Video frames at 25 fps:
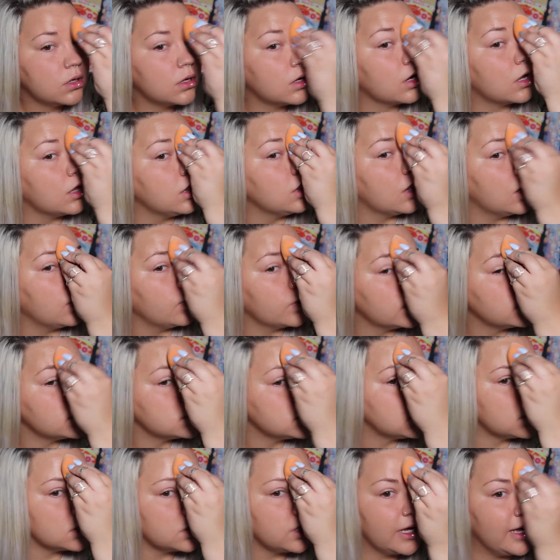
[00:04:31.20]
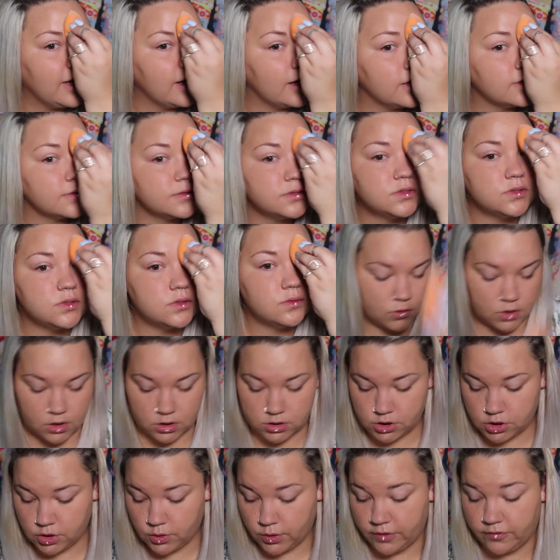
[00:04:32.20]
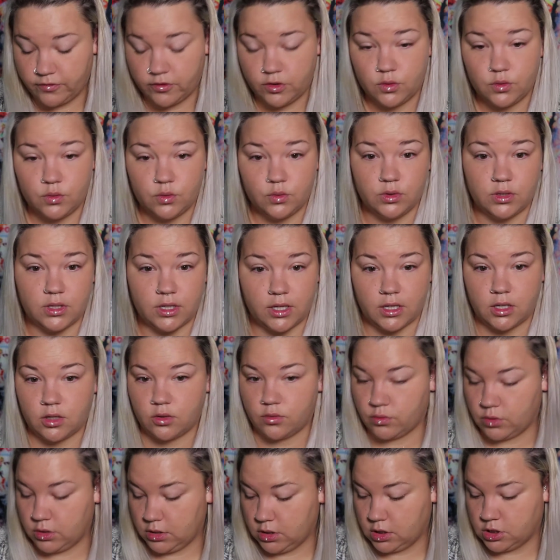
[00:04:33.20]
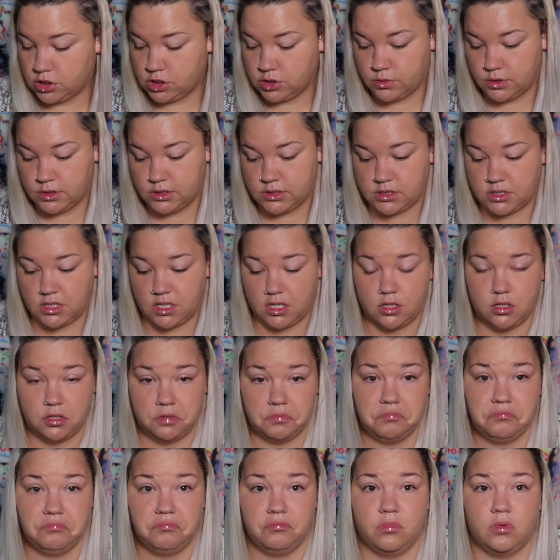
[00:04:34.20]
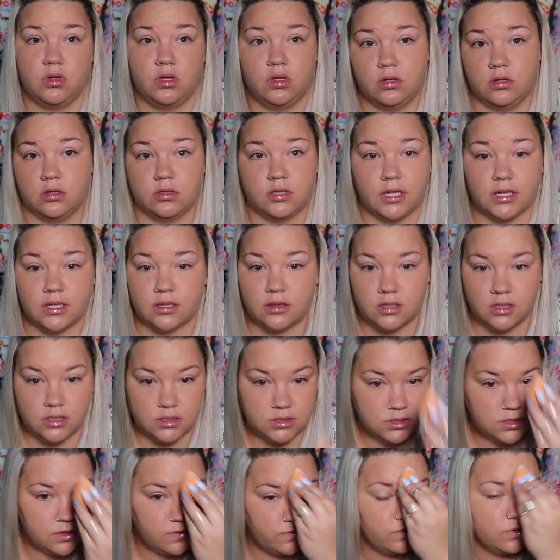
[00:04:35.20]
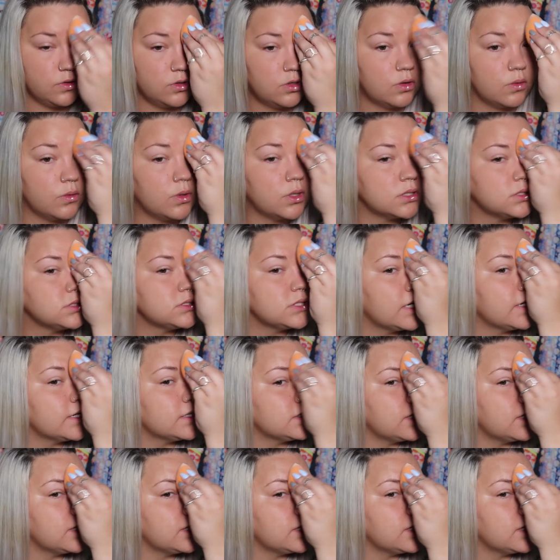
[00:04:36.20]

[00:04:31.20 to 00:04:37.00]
glowing to the gods. So if you like really dewy skin, you'll like this if you don't want to set it